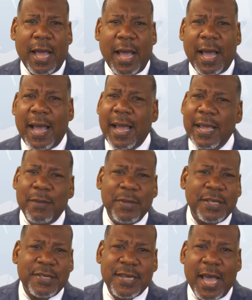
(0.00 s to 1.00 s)
I am
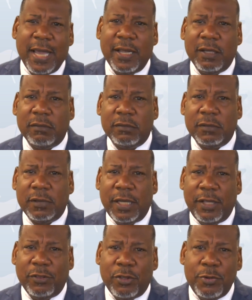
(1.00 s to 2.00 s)
excited,
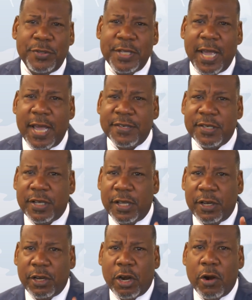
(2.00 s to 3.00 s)
enthusiastic, and
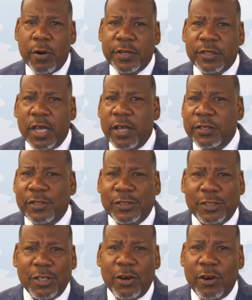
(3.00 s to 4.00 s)
encouraged to
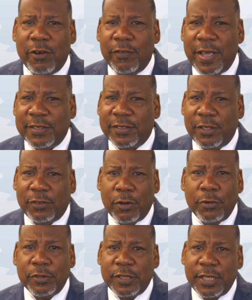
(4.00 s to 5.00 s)
serve as the
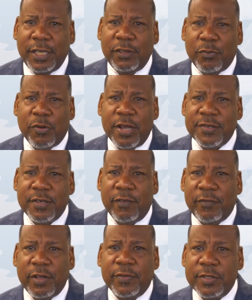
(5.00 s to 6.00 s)
13th president
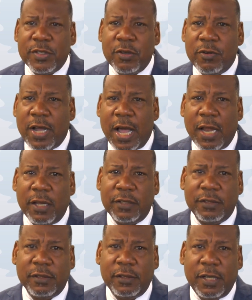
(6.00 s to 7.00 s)
of Livingstone
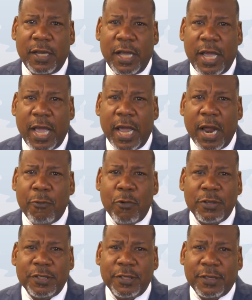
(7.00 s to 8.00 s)
College. And I
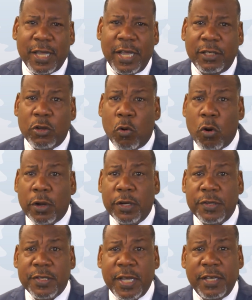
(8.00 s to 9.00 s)
want to thank the
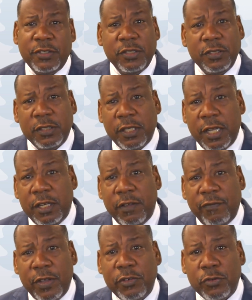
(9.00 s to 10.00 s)
organizations and
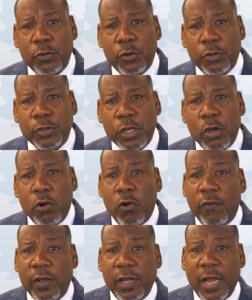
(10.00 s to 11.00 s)
individuals who
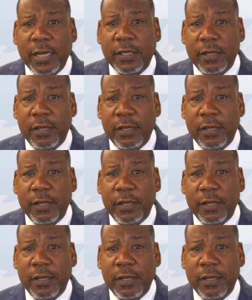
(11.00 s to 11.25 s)
have elected